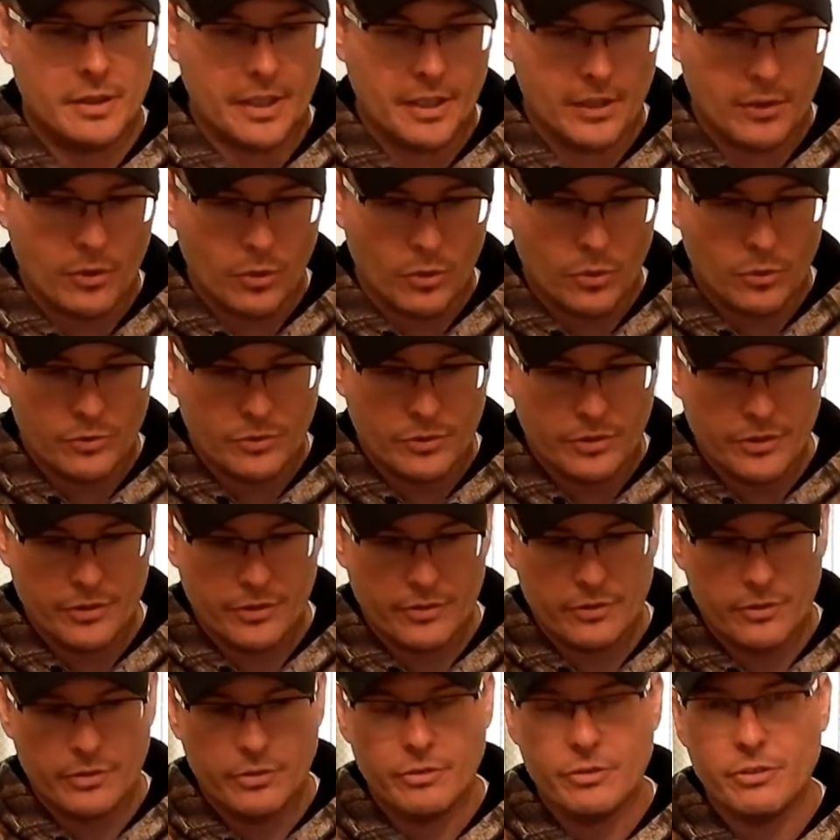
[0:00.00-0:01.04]
It
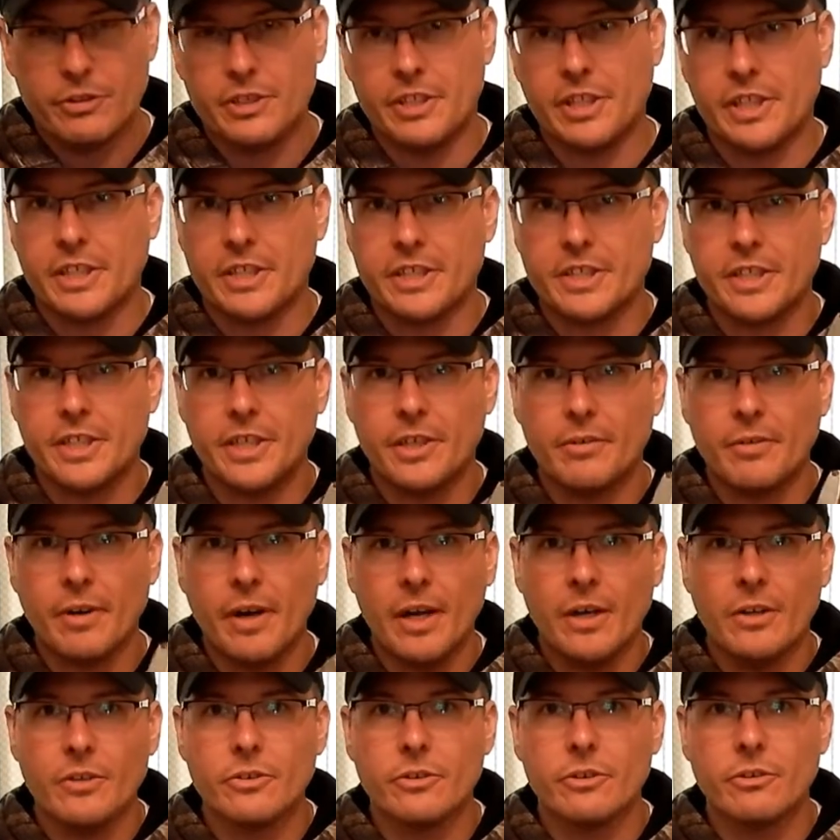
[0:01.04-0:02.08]
holds 16
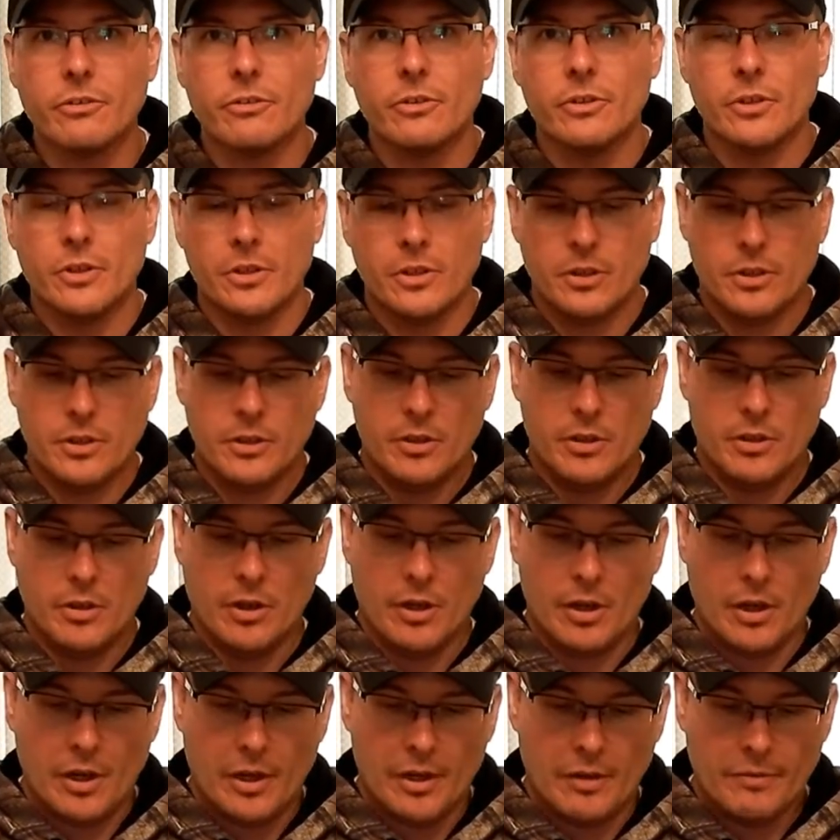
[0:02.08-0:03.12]
rounds
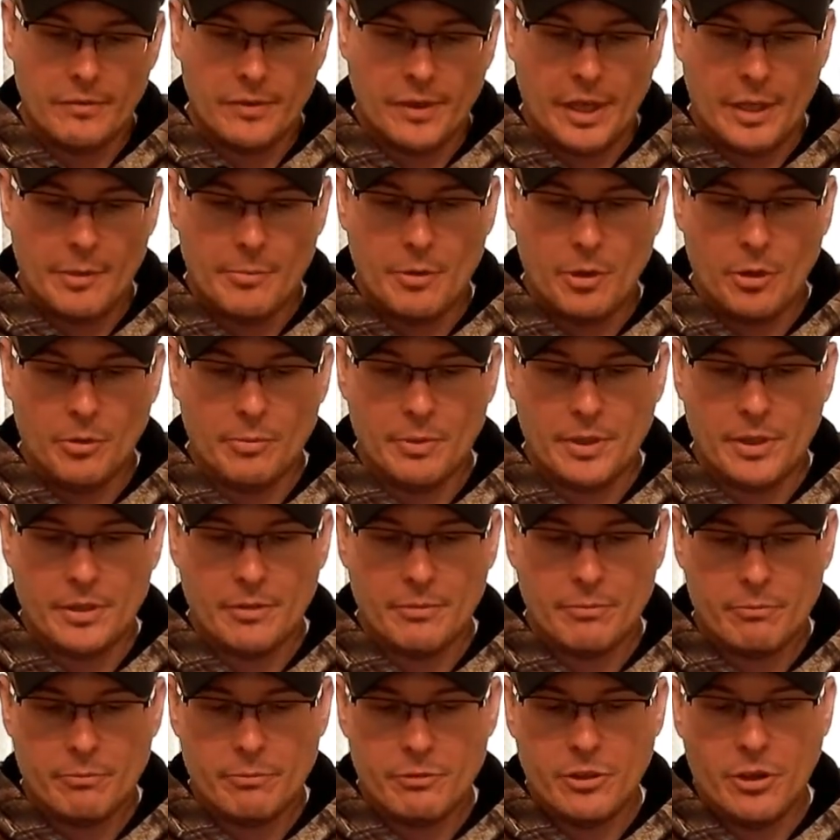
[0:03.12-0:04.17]
of 9mm.